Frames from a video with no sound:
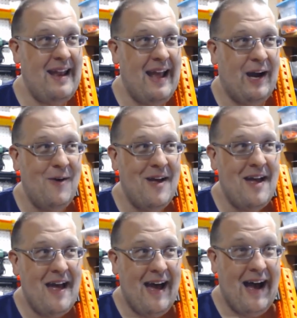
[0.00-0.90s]
Now,
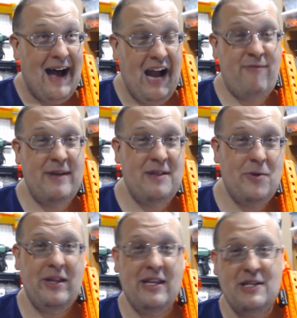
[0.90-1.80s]
I've been
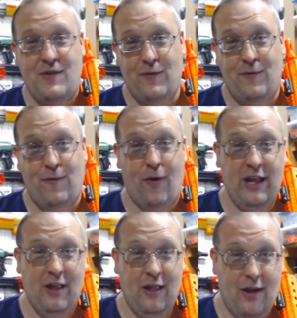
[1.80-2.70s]
doing this
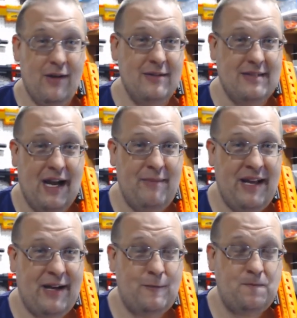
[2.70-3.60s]
for a long
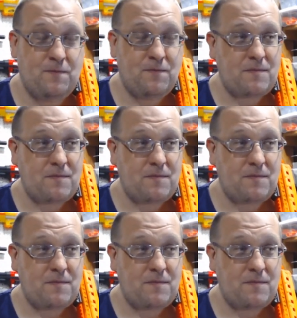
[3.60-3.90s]
time now.